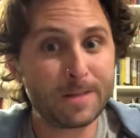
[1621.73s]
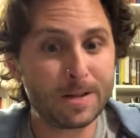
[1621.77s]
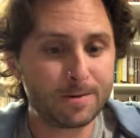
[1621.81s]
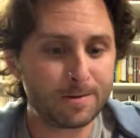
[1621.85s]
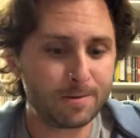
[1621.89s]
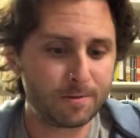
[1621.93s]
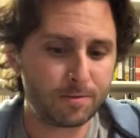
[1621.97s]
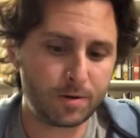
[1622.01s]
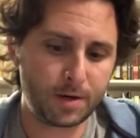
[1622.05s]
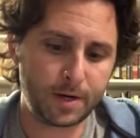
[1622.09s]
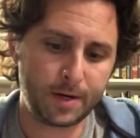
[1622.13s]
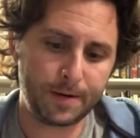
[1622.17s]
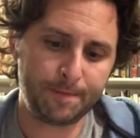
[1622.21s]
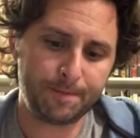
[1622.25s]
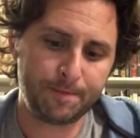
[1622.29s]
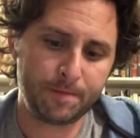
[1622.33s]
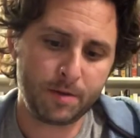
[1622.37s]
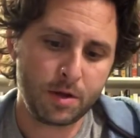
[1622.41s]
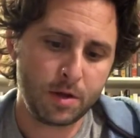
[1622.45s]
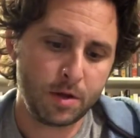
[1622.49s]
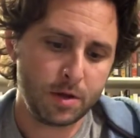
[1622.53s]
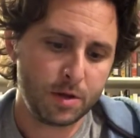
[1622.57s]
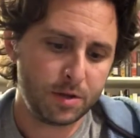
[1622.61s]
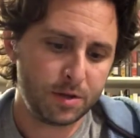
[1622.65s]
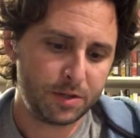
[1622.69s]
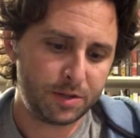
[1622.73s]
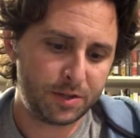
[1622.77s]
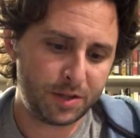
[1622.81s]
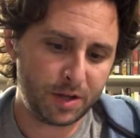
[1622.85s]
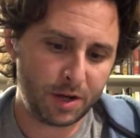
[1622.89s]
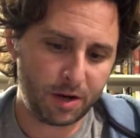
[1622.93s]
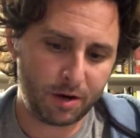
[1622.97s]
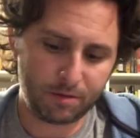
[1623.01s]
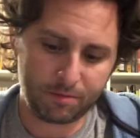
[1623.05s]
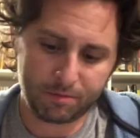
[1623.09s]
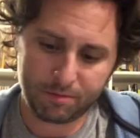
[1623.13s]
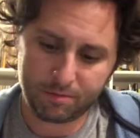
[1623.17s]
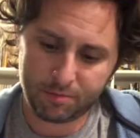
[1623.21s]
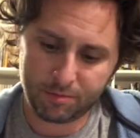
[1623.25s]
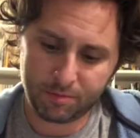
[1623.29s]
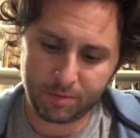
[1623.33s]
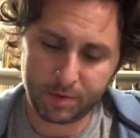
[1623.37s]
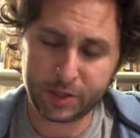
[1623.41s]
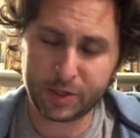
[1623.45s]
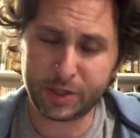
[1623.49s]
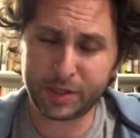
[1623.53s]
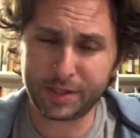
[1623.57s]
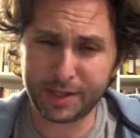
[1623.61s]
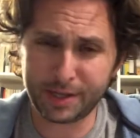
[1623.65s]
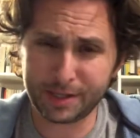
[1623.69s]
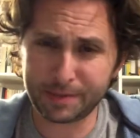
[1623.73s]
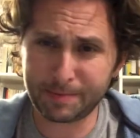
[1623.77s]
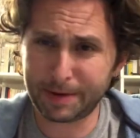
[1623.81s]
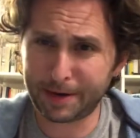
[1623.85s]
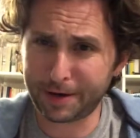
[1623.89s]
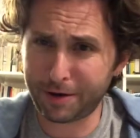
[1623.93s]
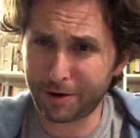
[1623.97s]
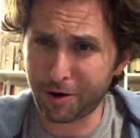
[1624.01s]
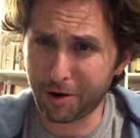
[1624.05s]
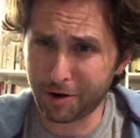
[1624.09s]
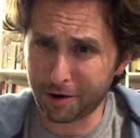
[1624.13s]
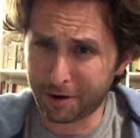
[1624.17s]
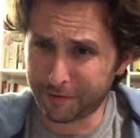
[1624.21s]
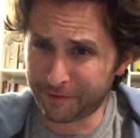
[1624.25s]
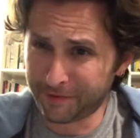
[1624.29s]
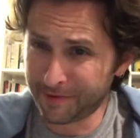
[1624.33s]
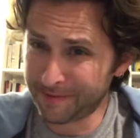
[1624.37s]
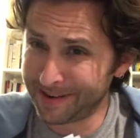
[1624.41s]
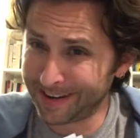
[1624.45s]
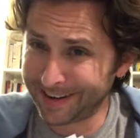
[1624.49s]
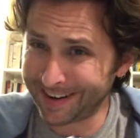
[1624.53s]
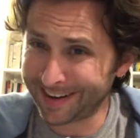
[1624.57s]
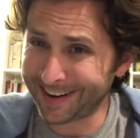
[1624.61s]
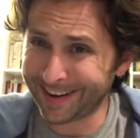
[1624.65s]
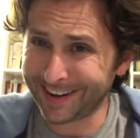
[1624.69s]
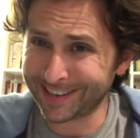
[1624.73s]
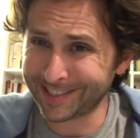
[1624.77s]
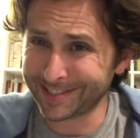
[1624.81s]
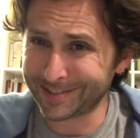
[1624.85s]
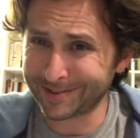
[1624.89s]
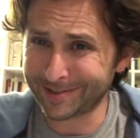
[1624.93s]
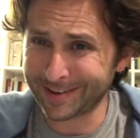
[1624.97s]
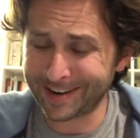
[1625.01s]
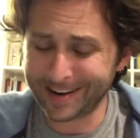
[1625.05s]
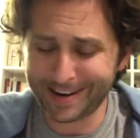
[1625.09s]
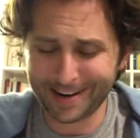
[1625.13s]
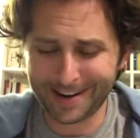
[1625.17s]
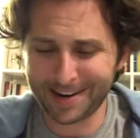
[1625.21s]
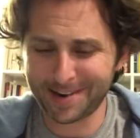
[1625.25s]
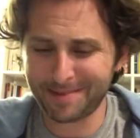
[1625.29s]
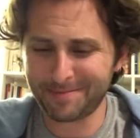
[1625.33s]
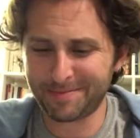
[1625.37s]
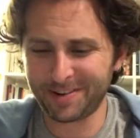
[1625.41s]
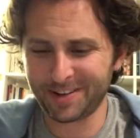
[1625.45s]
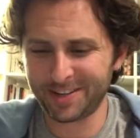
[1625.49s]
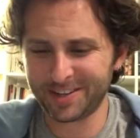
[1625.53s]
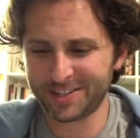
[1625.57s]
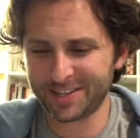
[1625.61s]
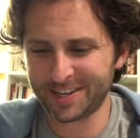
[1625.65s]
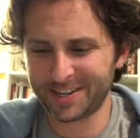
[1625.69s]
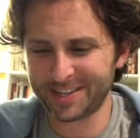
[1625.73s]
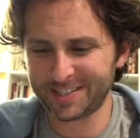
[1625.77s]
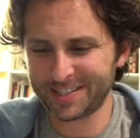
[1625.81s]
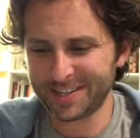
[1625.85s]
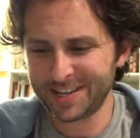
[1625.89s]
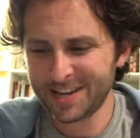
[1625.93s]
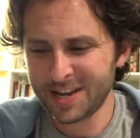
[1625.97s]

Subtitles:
Right. So, which it does make it harder for me to concentrate. I apologize.